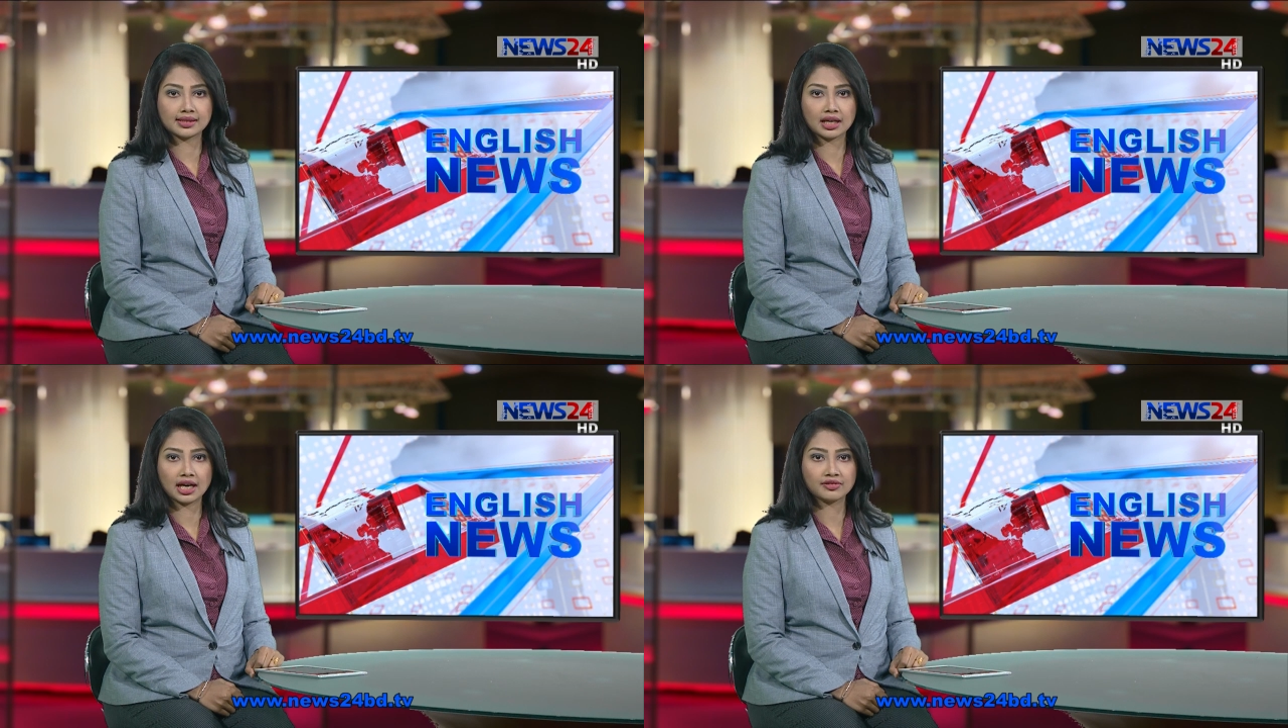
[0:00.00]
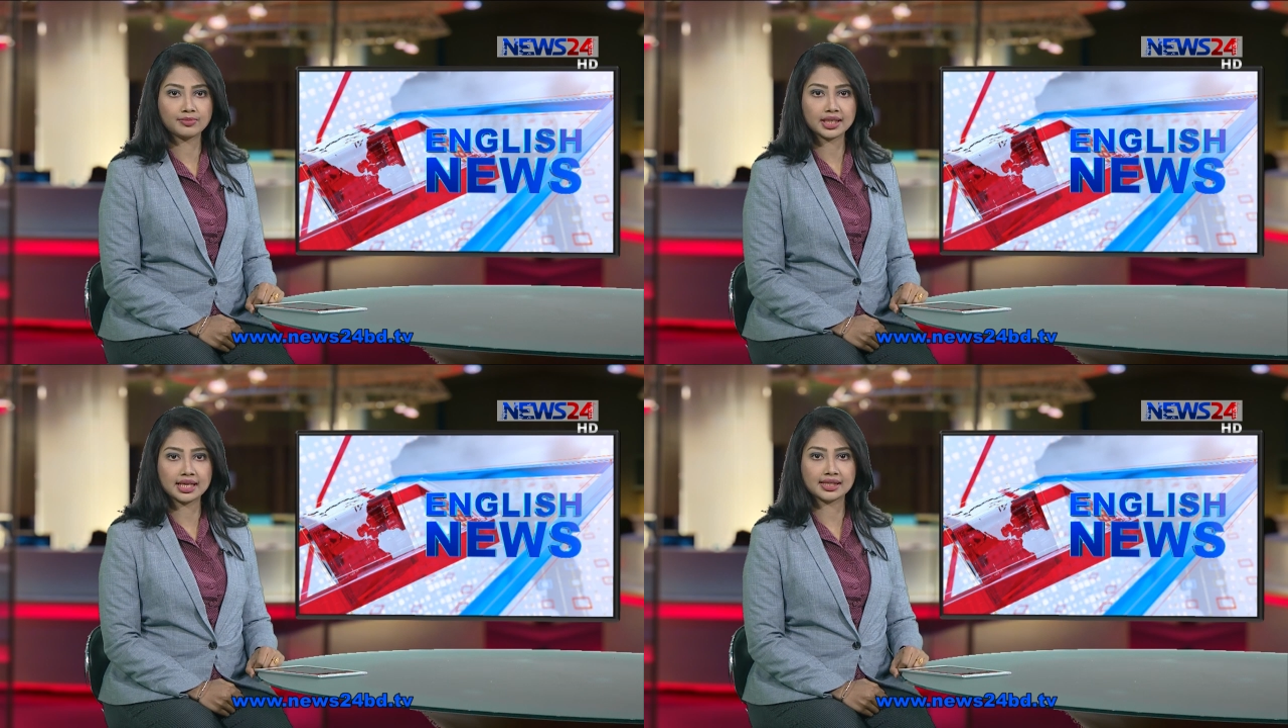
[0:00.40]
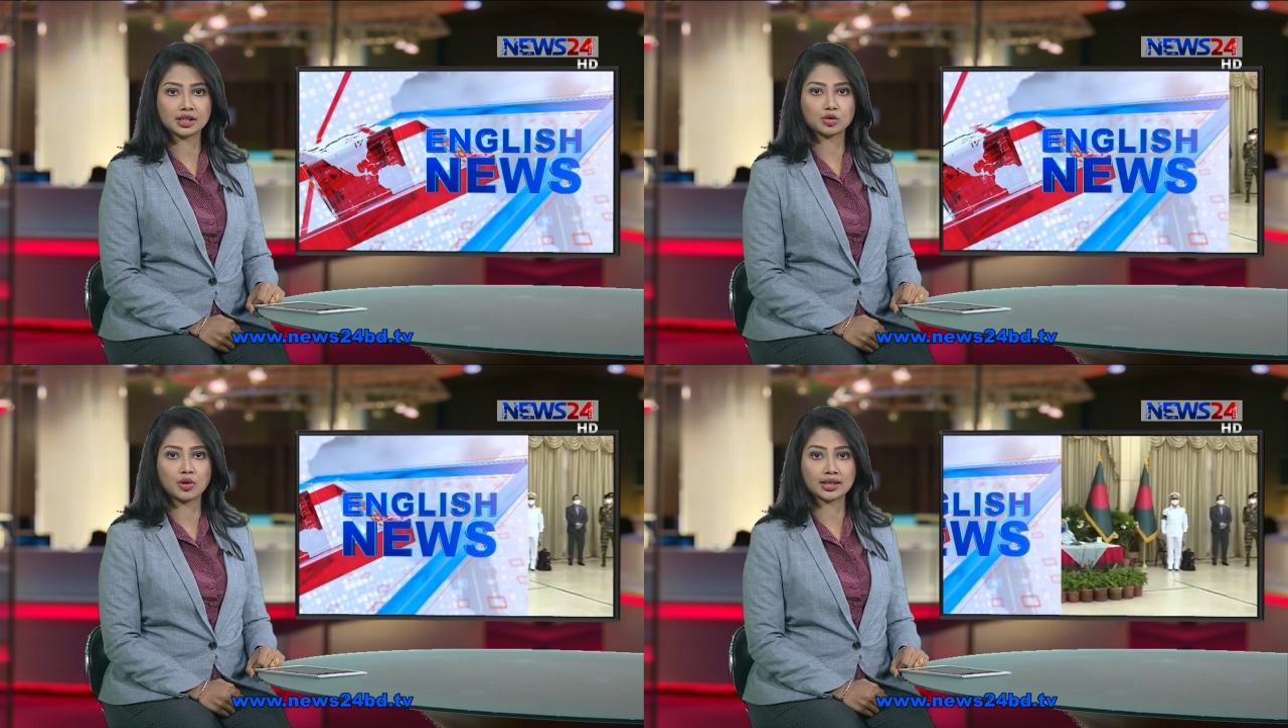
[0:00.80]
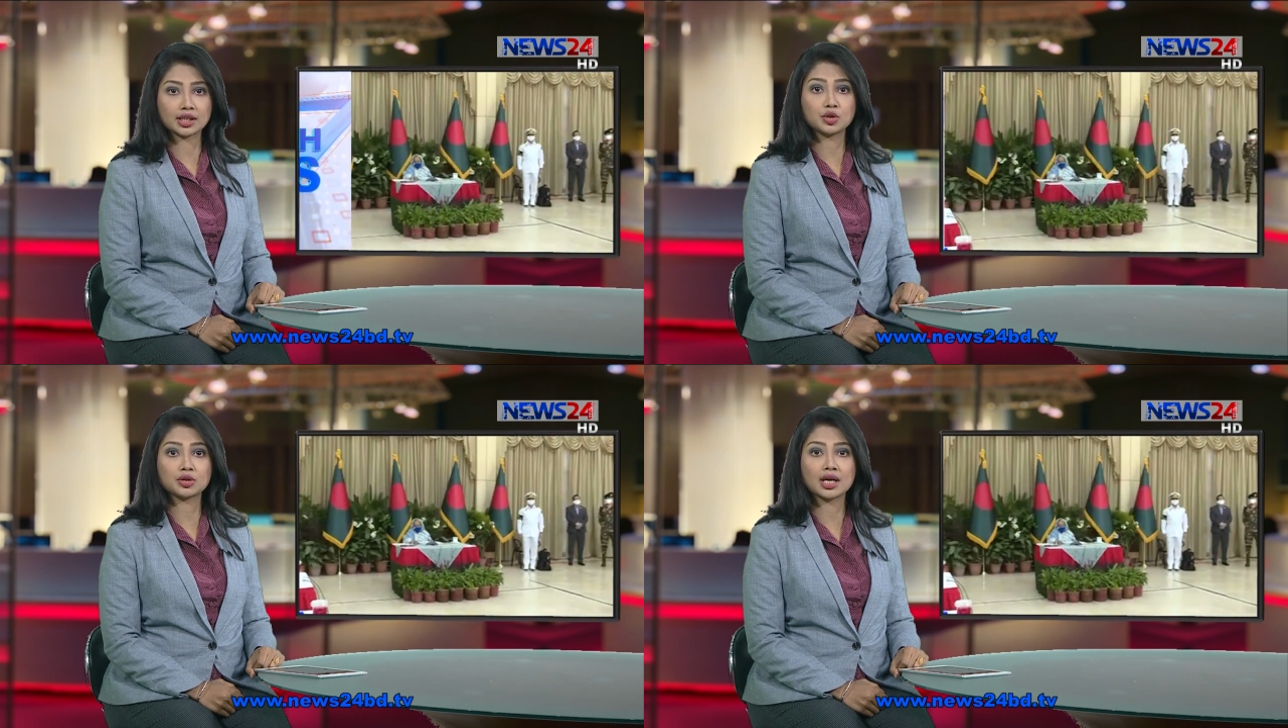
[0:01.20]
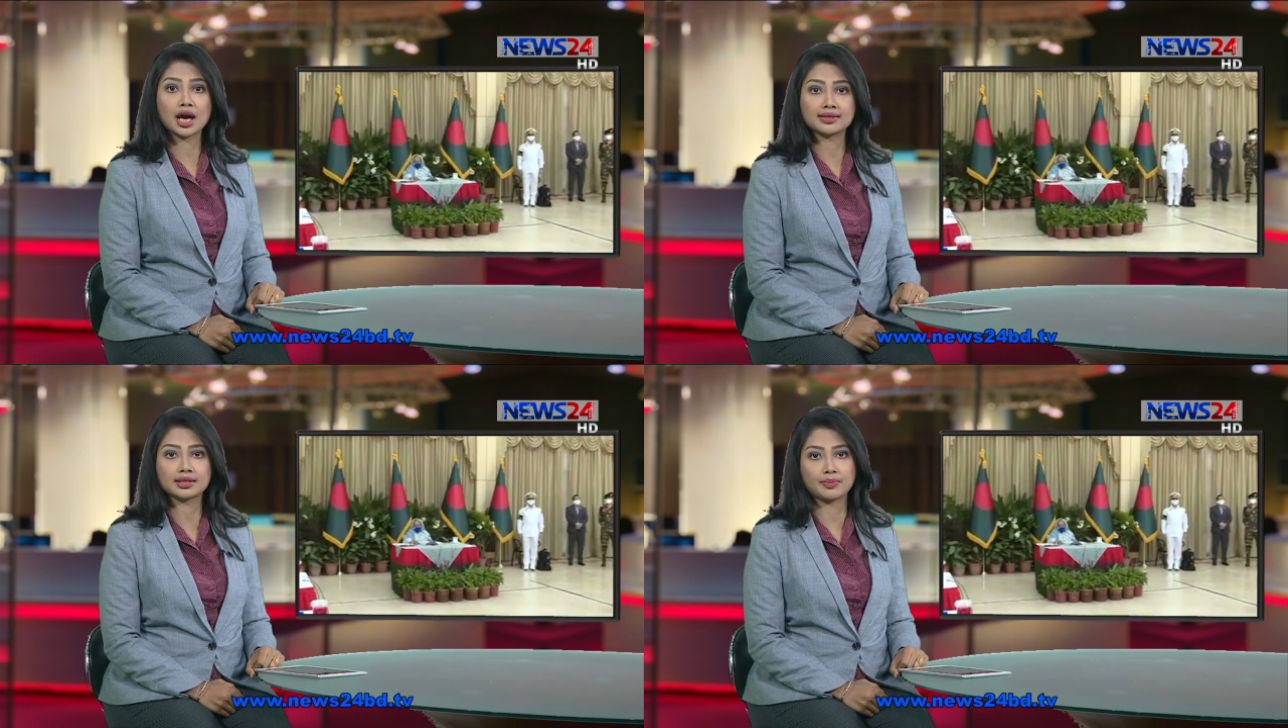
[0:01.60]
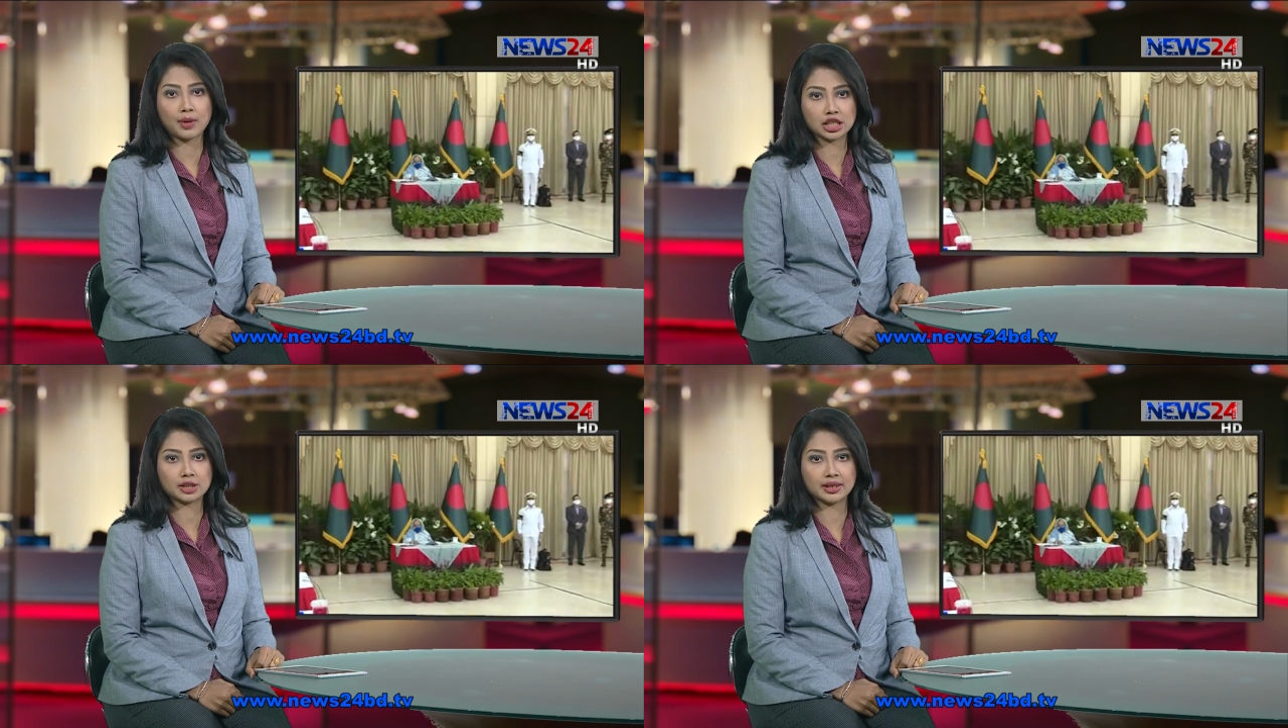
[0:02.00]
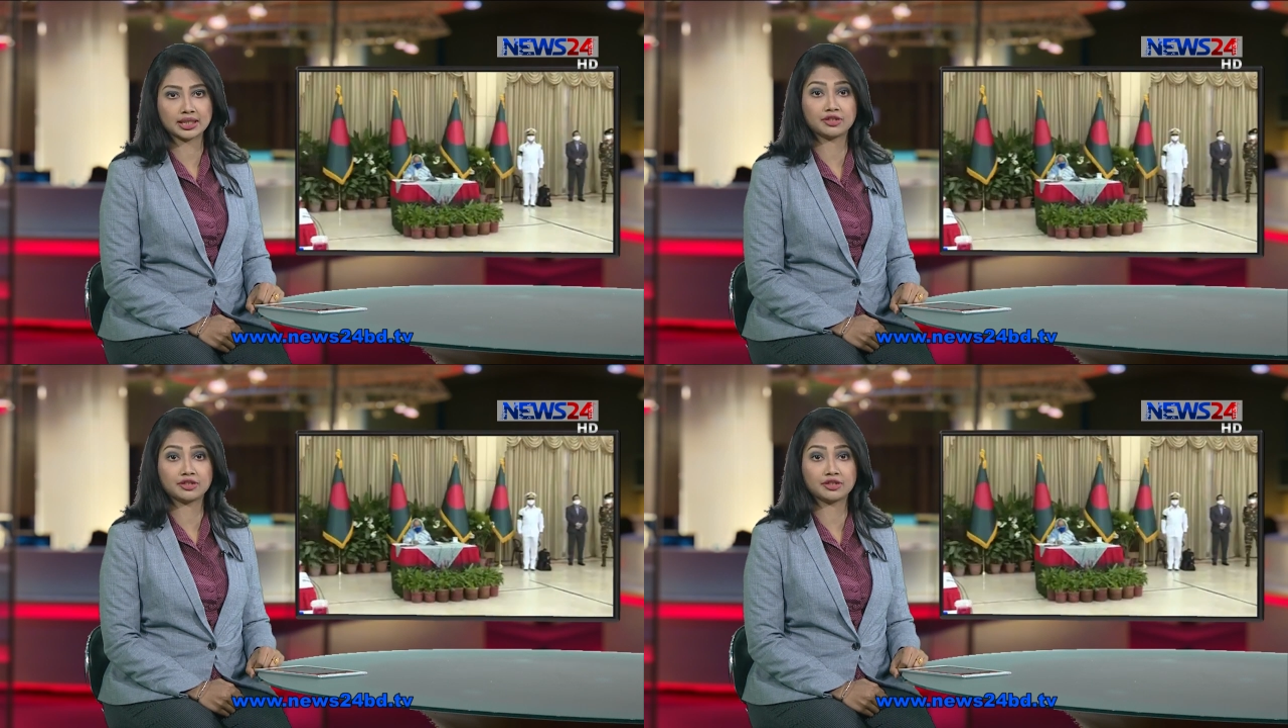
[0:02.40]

the government has instructed to tighten the punishment